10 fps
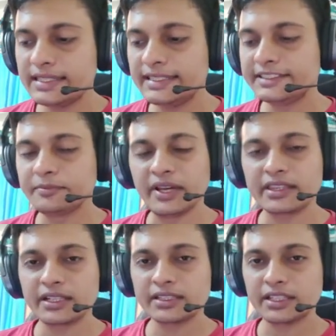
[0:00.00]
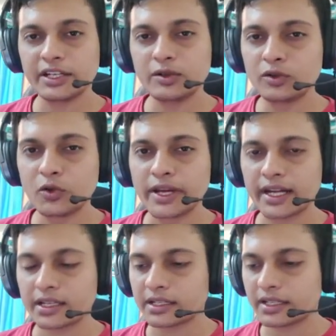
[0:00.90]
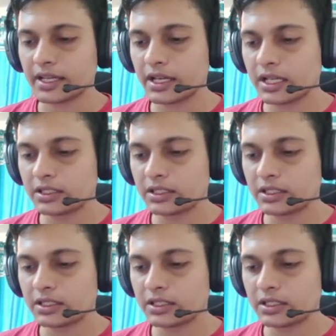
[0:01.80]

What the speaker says: these methods into two categories.